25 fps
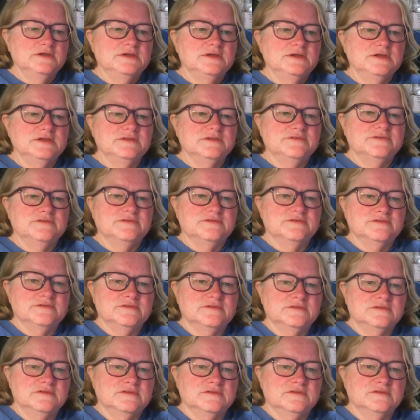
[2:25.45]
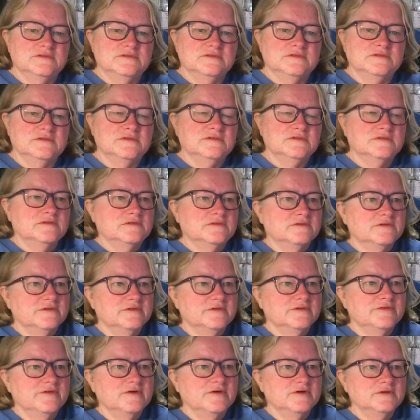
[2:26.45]
It's
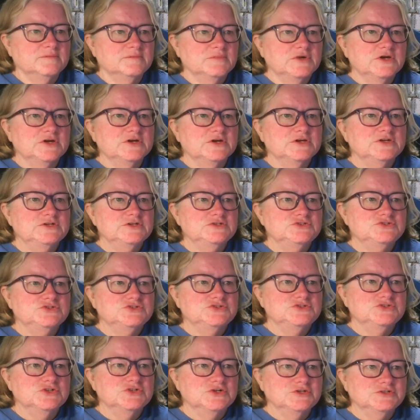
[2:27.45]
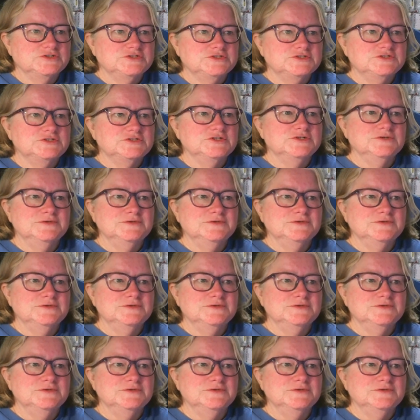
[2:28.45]
designed by Josh,